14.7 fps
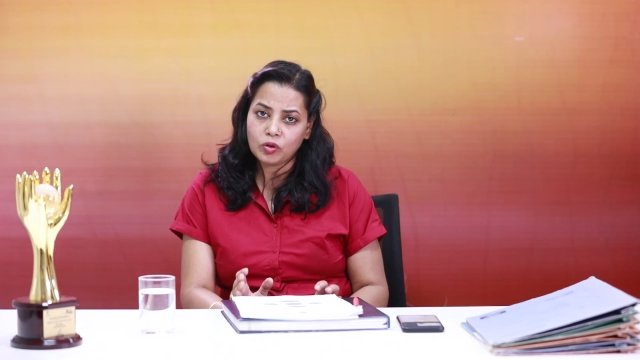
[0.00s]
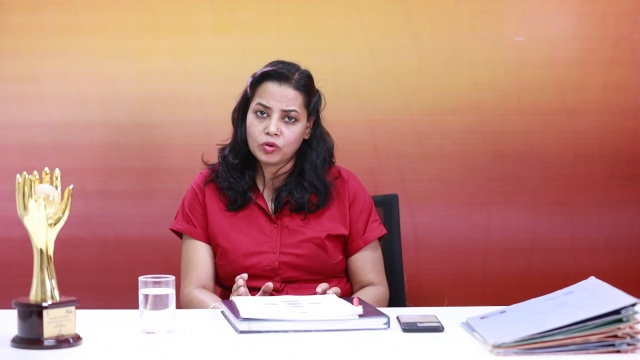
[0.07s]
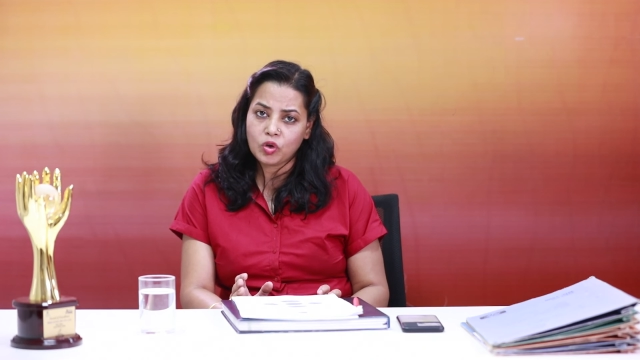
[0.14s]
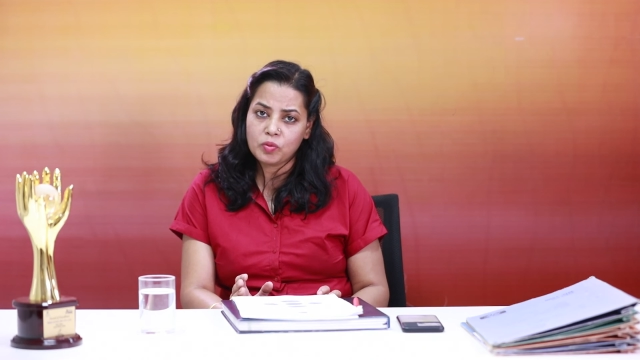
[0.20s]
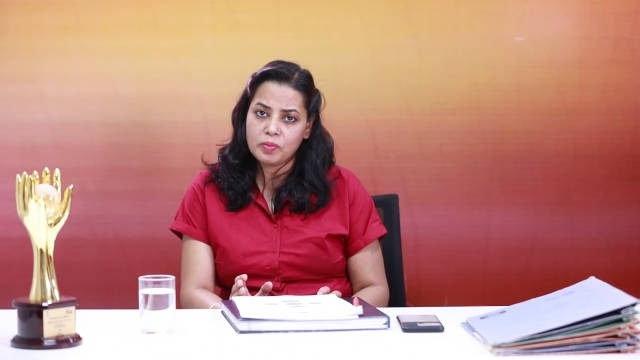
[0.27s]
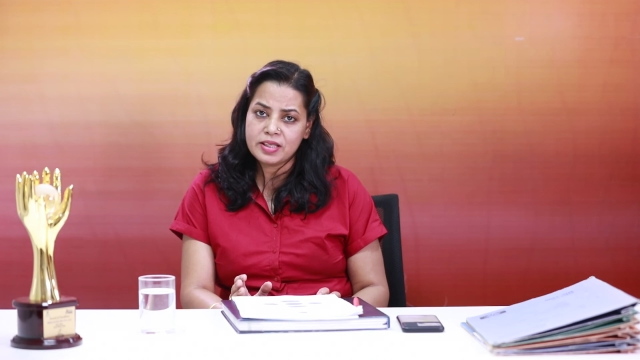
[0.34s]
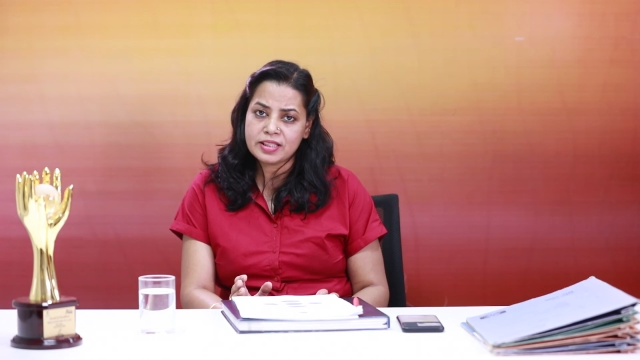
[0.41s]

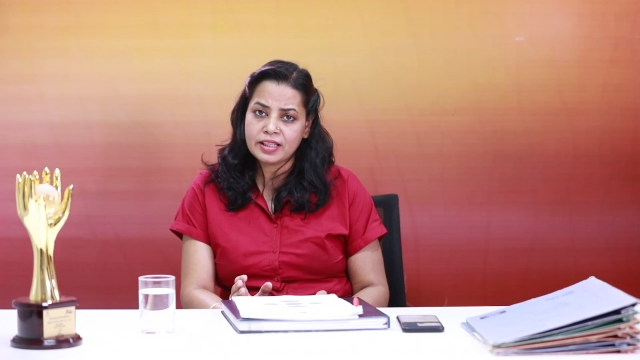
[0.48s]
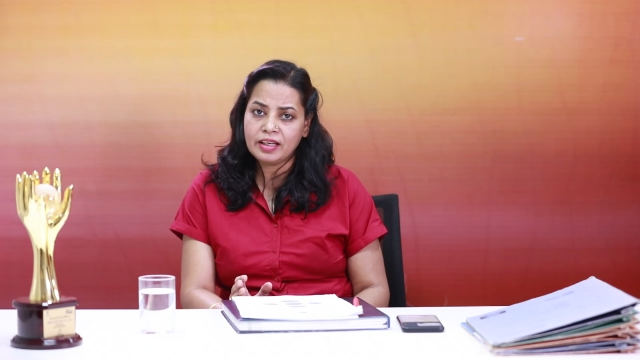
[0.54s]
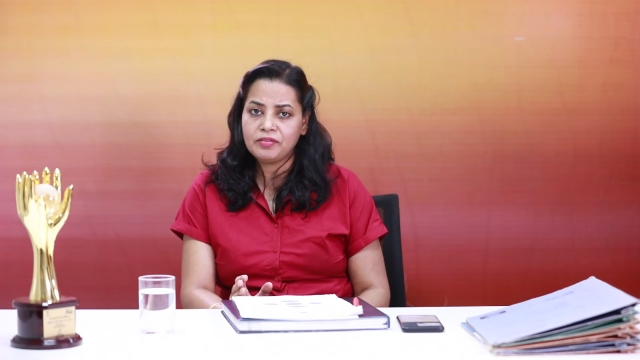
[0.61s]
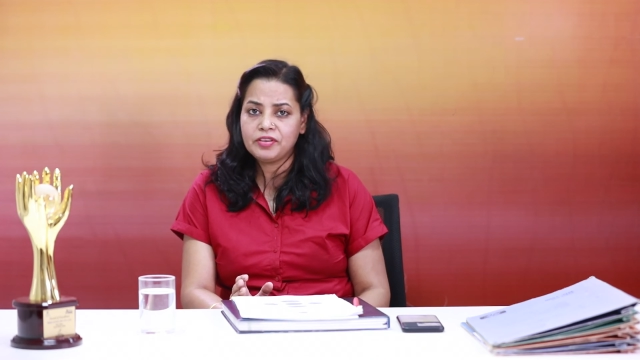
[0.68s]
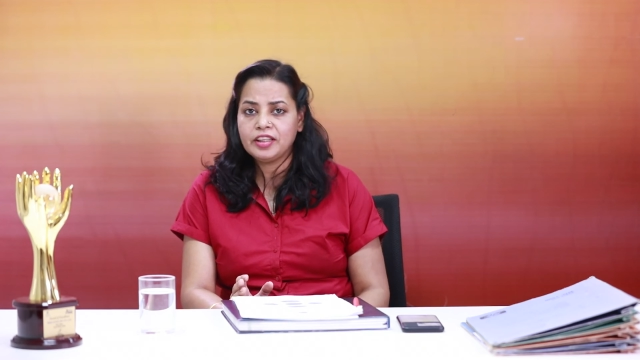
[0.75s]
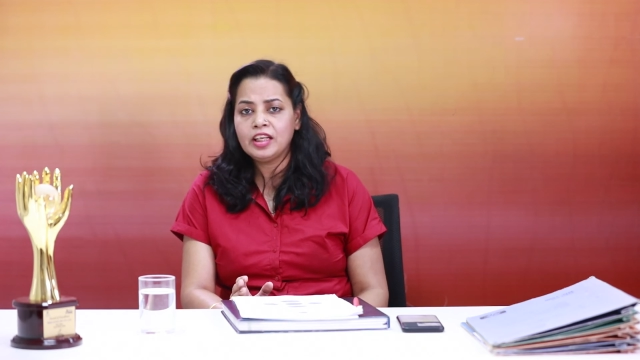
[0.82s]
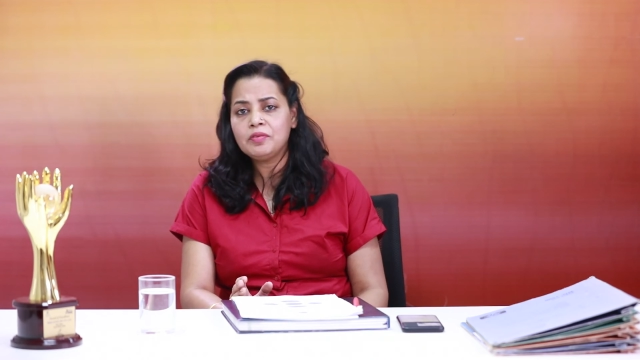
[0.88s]
documents and
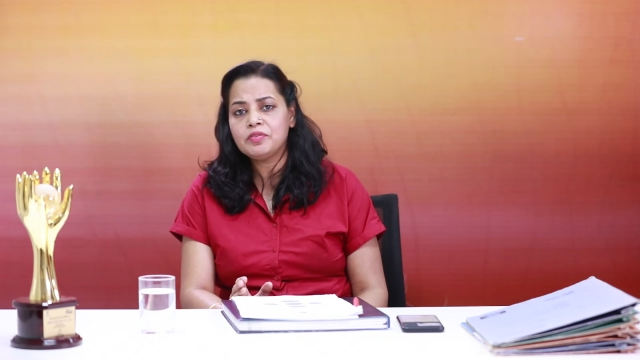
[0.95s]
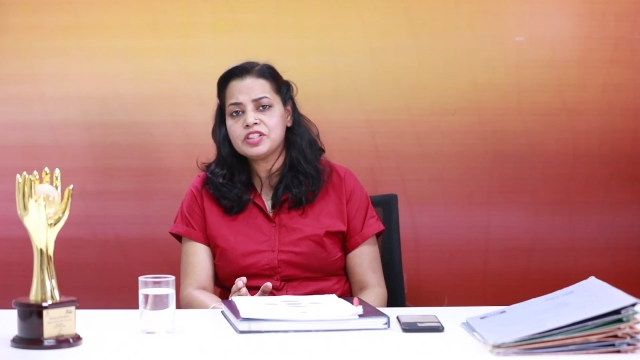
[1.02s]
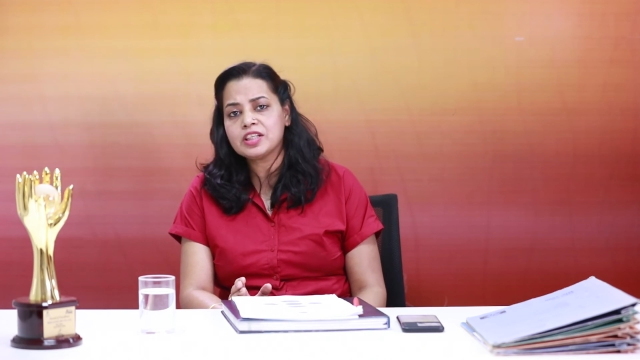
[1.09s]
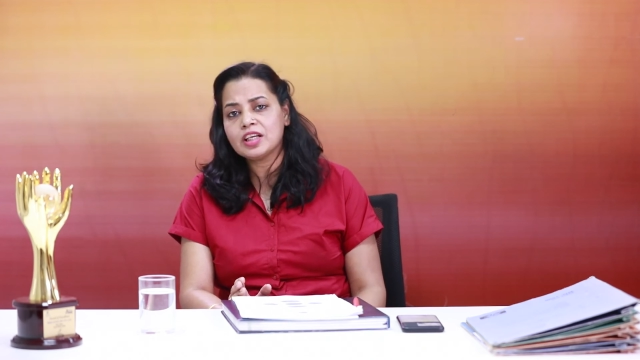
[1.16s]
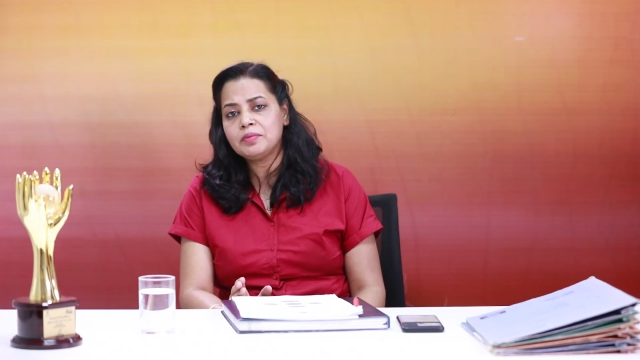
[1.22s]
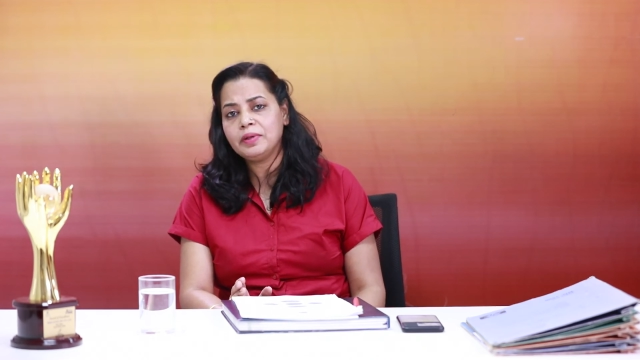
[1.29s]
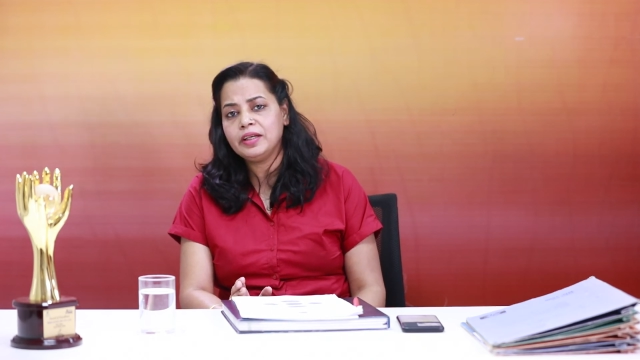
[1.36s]
everything
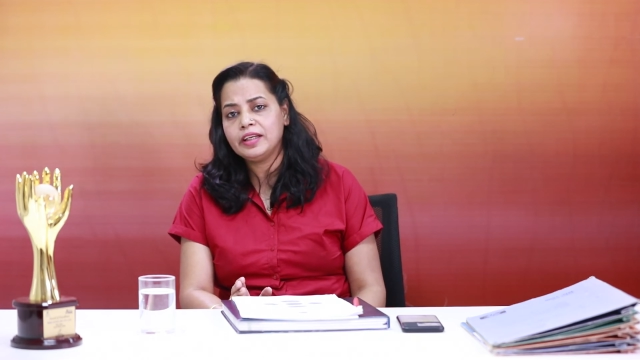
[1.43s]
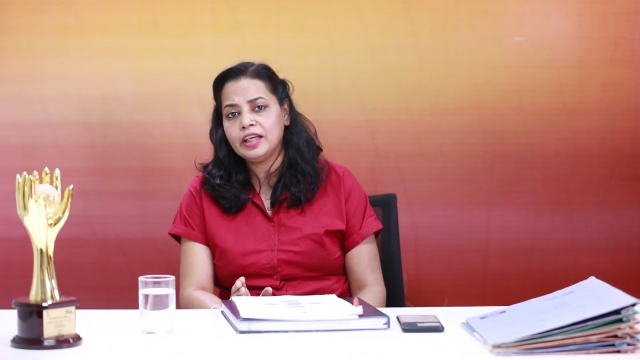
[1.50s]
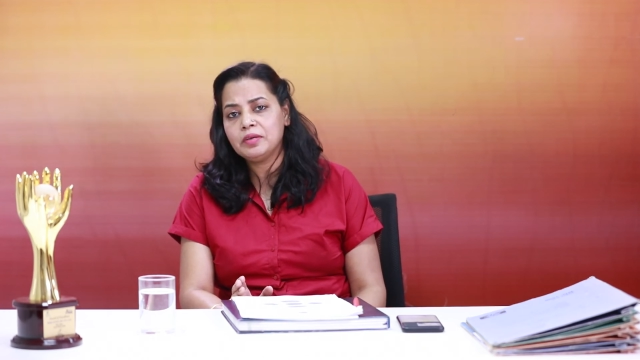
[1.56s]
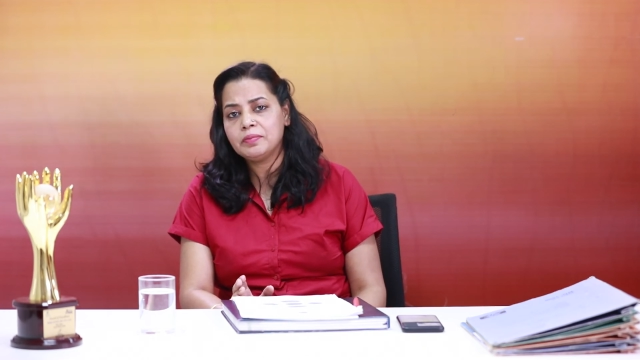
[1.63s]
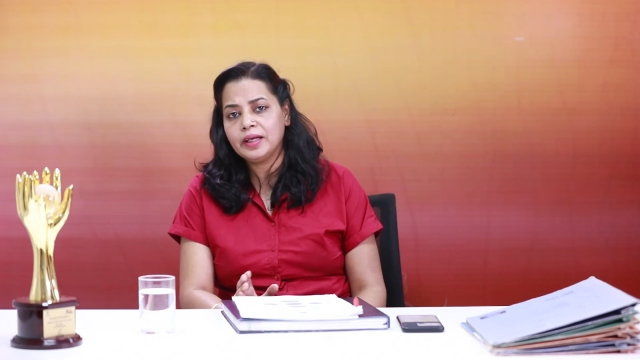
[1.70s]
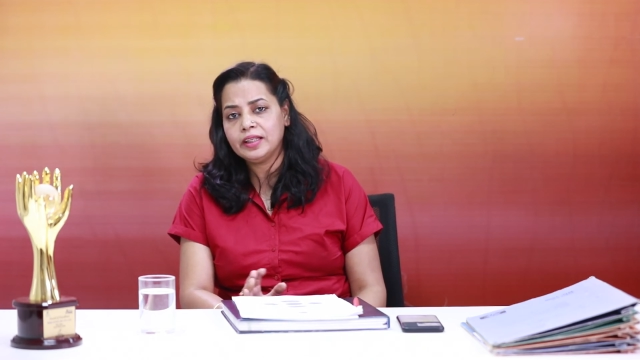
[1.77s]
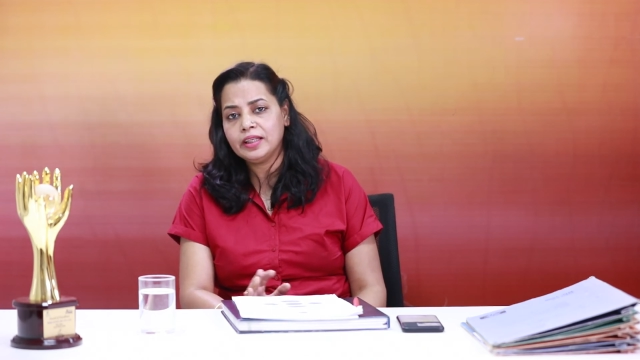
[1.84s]
which are
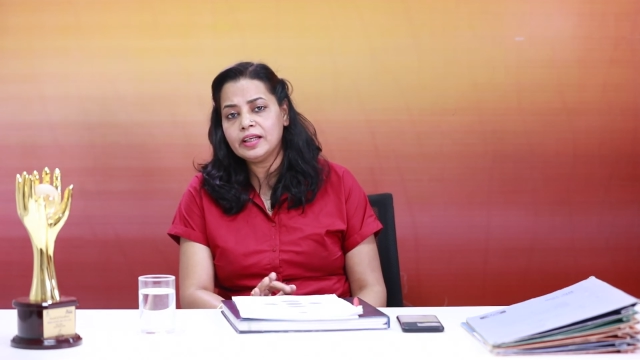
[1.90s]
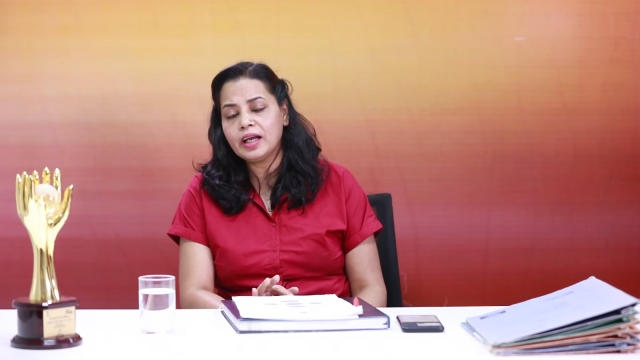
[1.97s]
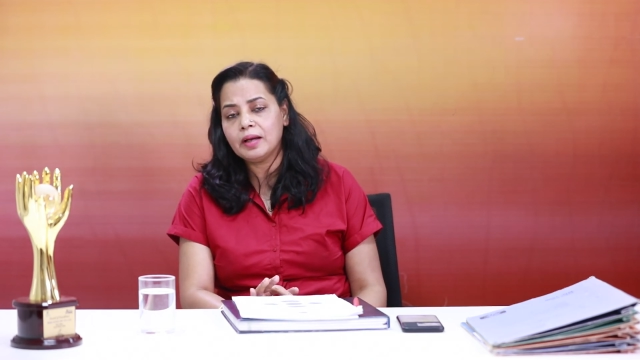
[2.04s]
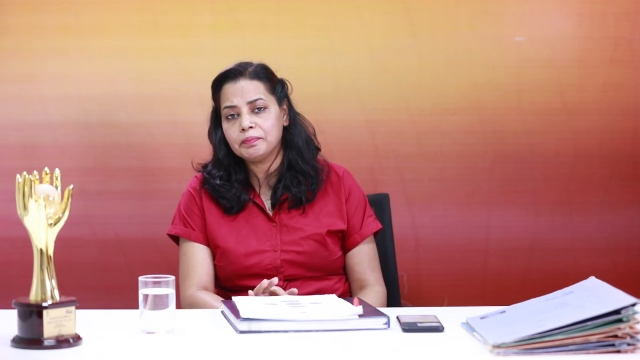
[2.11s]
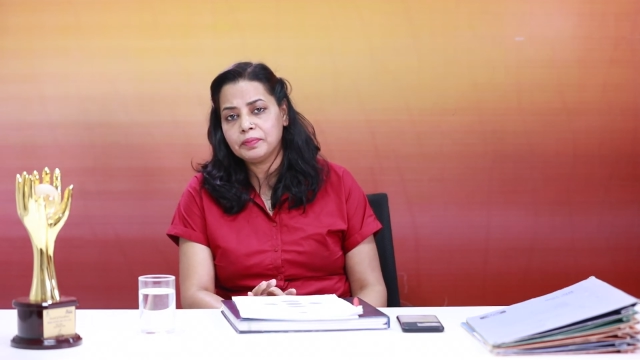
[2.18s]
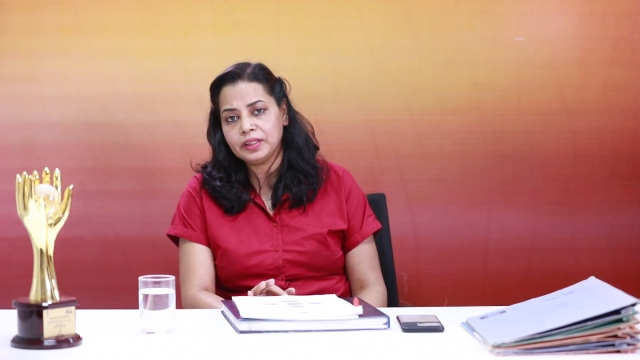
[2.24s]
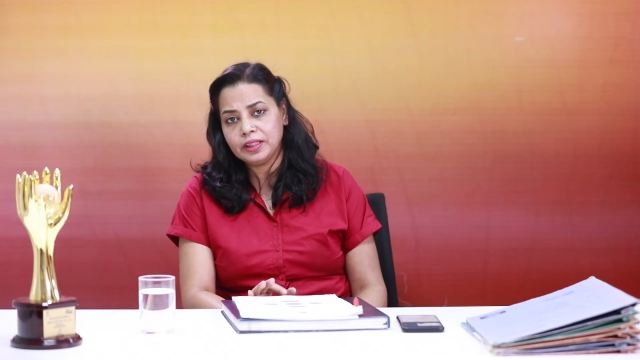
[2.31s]
maintained by the
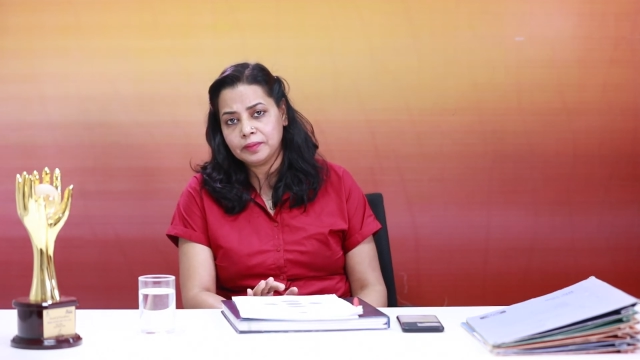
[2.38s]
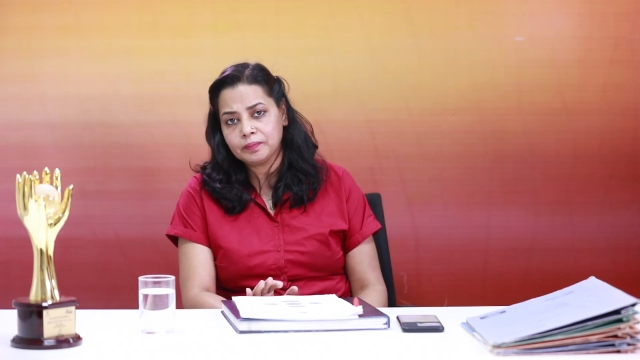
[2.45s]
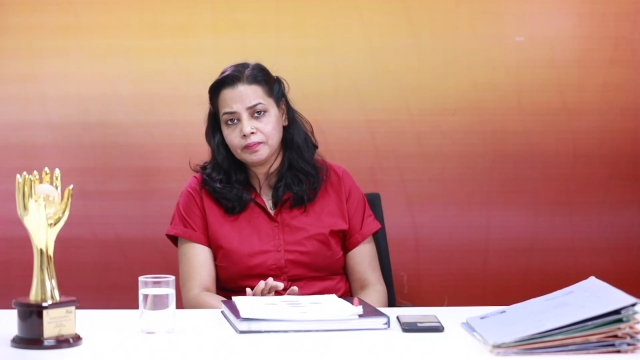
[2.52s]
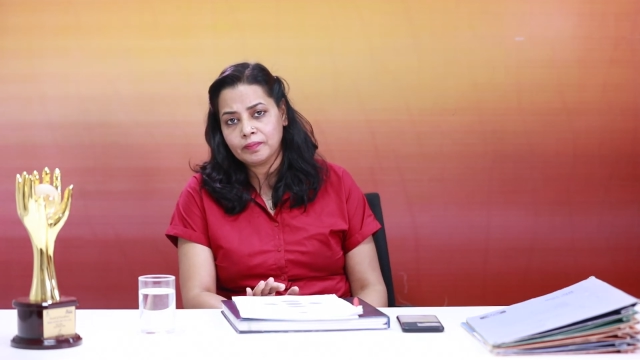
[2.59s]
company.